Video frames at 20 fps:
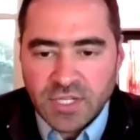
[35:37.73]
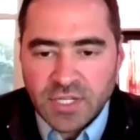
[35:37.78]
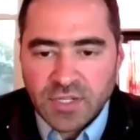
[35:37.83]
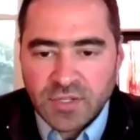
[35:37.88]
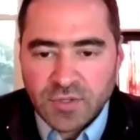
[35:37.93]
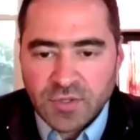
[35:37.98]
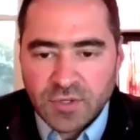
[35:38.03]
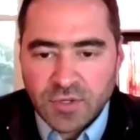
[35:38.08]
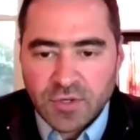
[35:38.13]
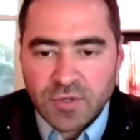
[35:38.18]

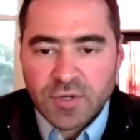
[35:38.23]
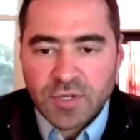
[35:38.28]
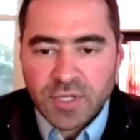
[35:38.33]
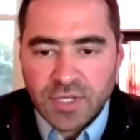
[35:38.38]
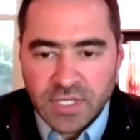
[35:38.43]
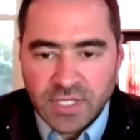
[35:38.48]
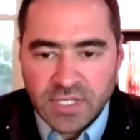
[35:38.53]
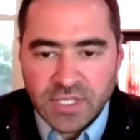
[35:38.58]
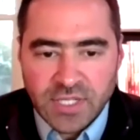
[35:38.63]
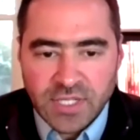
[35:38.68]
under current
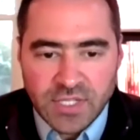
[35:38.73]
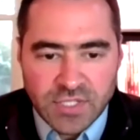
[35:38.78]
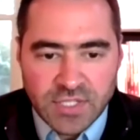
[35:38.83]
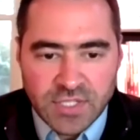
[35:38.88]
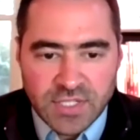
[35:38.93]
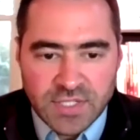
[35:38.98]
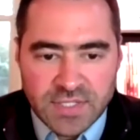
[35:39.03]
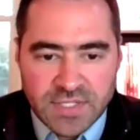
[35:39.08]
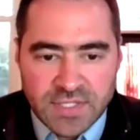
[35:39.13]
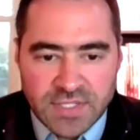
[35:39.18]

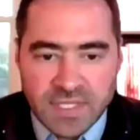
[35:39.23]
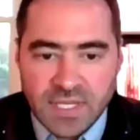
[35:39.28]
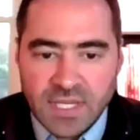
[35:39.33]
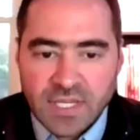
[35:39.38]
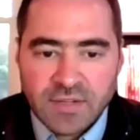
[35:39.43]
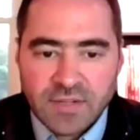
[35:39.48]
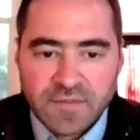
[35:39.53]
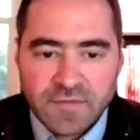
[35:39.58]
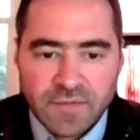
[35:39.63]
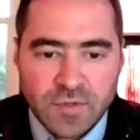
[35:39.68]
conditions and
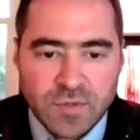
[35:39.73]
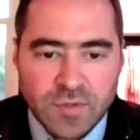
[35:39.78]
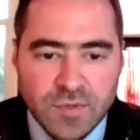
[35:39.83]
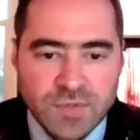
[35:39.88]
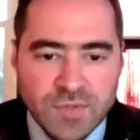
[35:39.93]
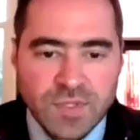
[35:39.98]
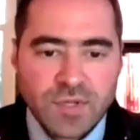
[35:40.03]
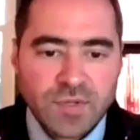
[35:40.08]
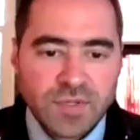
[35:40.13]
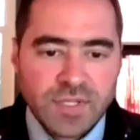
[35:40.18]
infuse
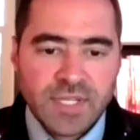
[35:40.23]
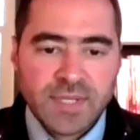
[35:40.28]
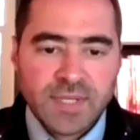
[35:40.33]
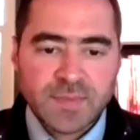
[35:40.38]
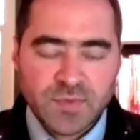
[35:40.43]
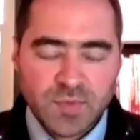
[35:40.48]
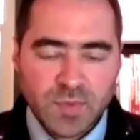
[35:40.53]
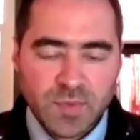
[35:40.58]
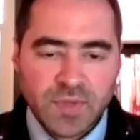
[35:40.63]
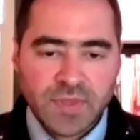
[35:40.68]
their
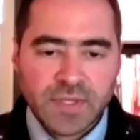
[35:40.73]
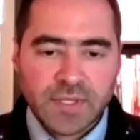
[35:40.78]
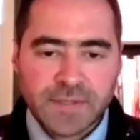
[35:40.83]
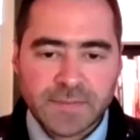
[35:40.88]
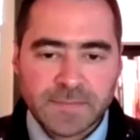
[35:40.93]
teams with it?